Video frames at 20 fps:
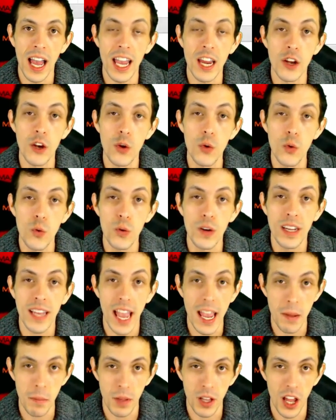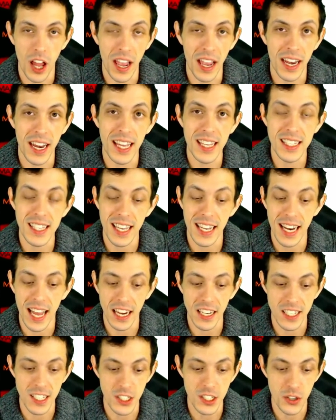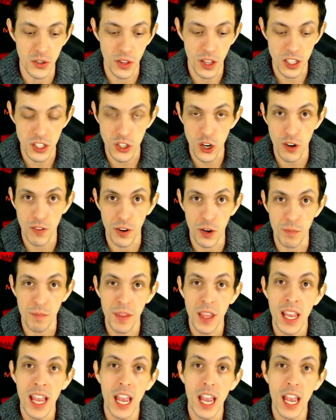a new game client has connected to the server.